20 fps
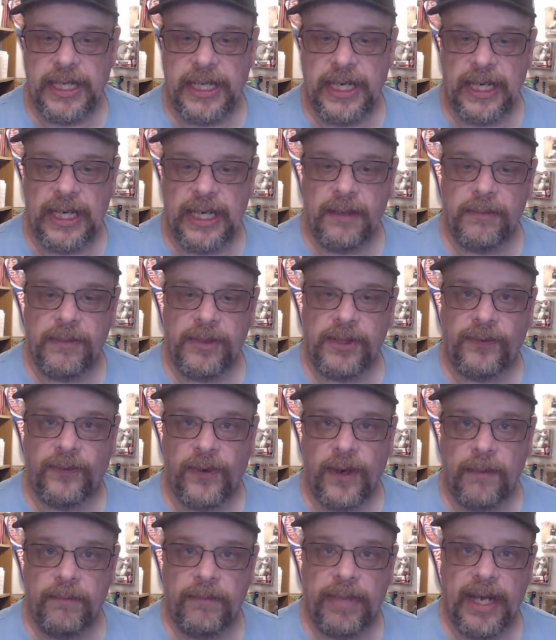teams
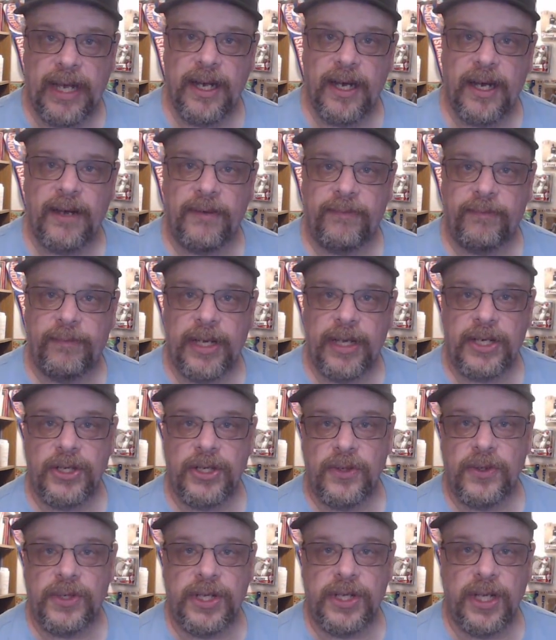from Payoff
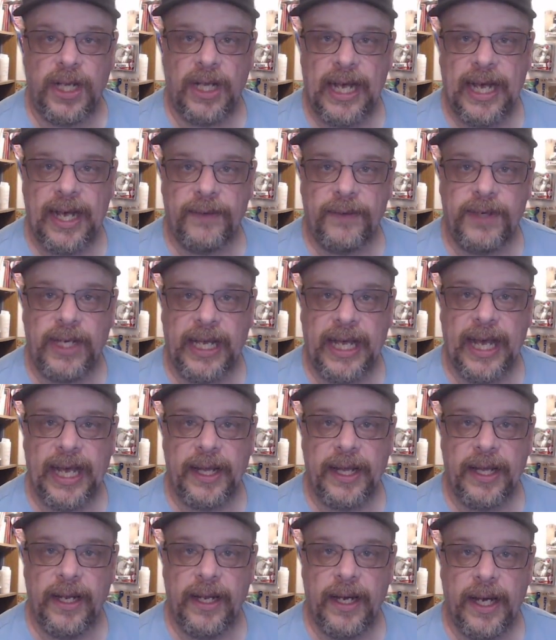Pitch. You still have to
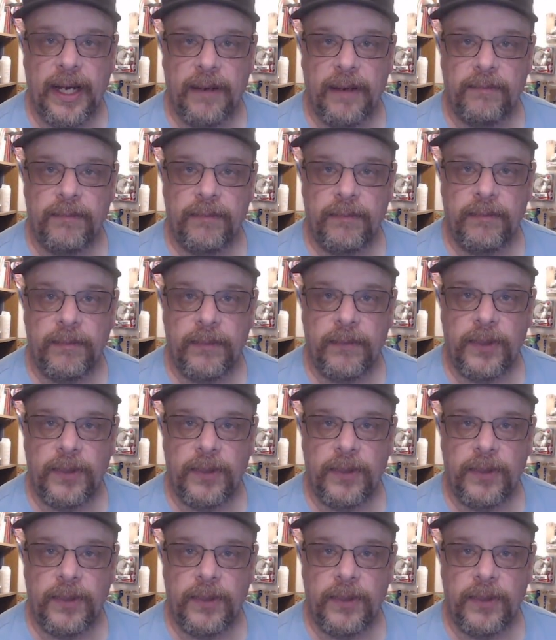get do